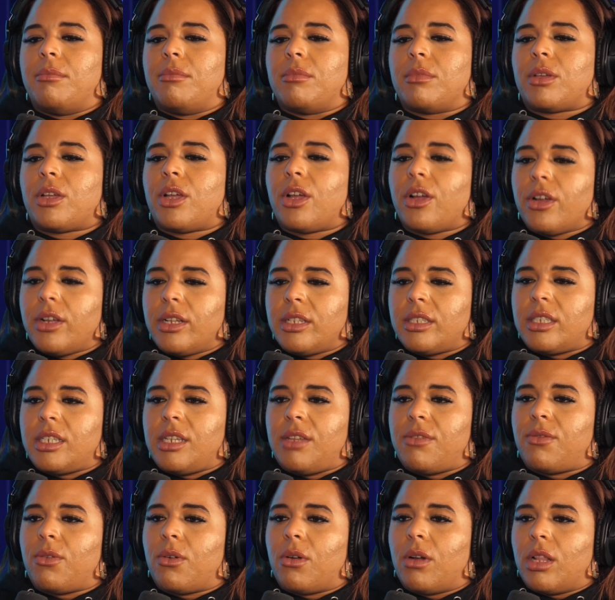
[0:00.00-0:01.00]

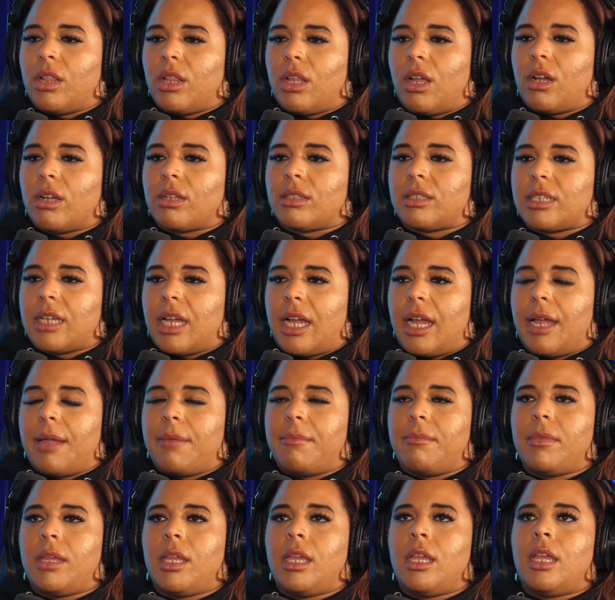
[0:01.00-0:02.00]
currency for a long
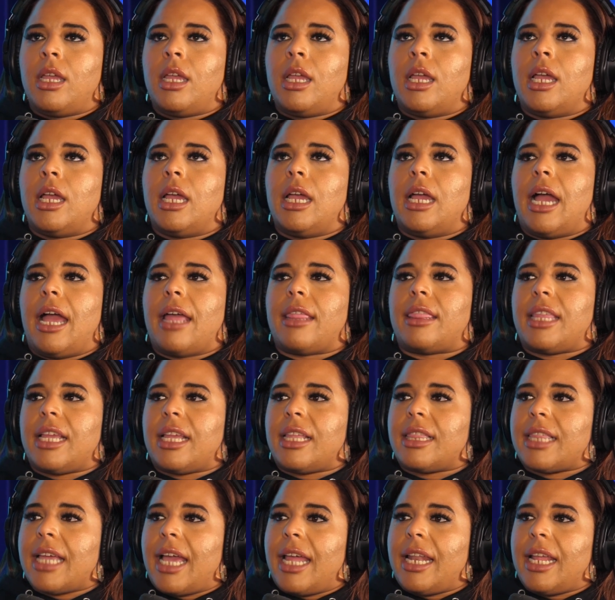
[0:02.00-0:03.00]
time. I
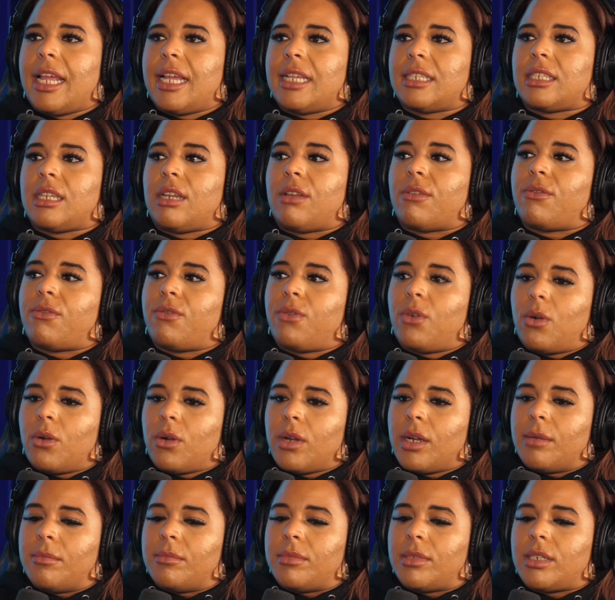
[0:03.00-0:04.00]
think that has
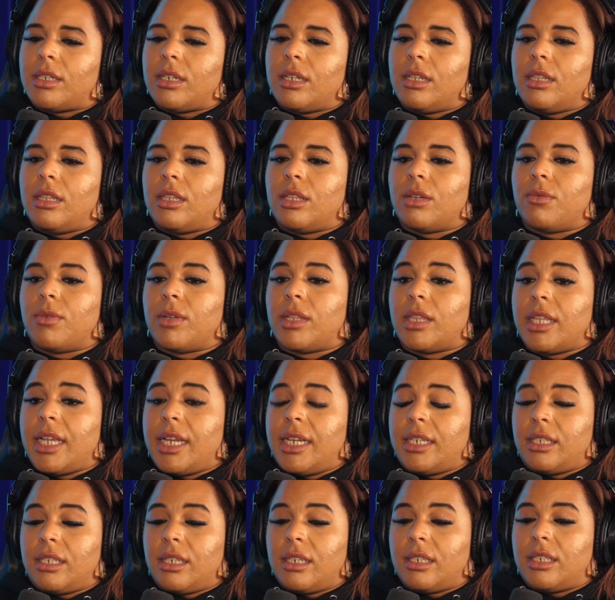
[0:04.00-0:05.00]
informed the
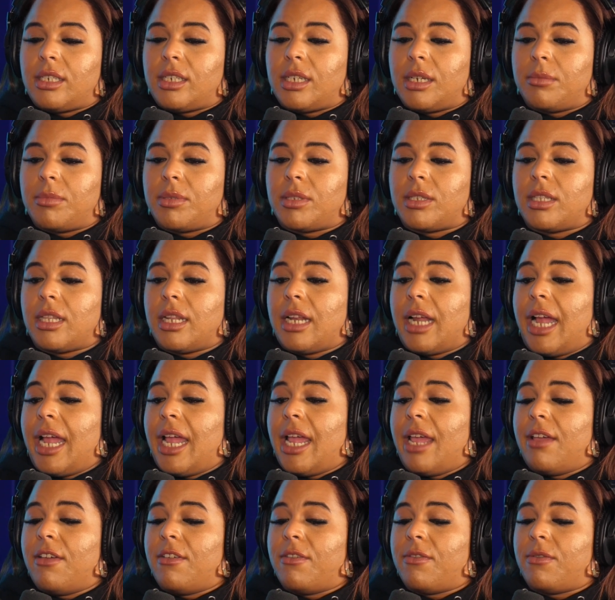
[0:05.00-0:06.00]
relationships that I
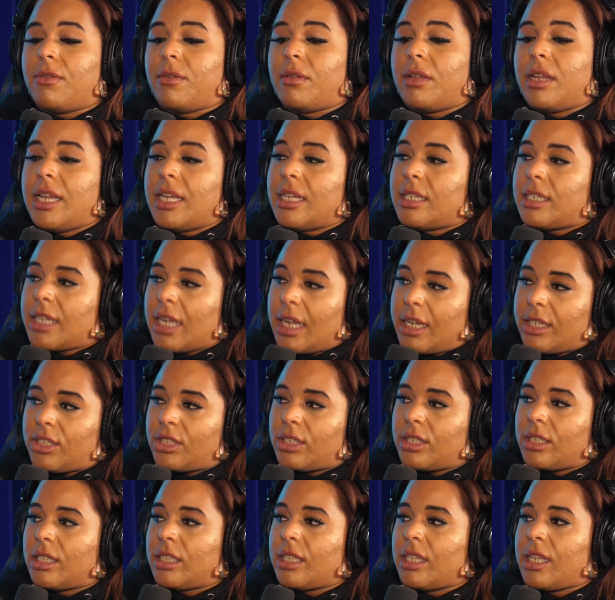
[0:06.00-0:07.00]
have
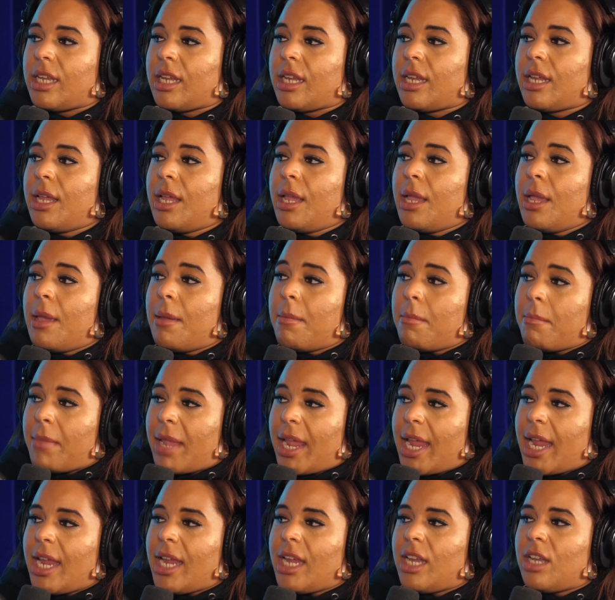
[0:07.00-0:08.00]
intentionally
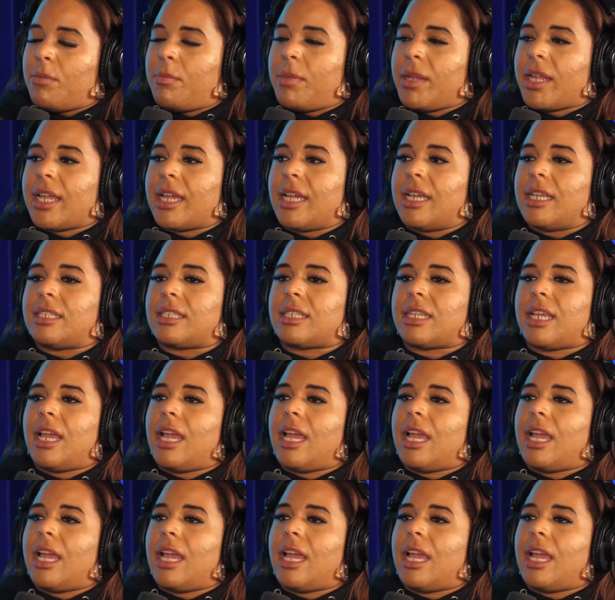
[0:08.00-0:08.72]
made, because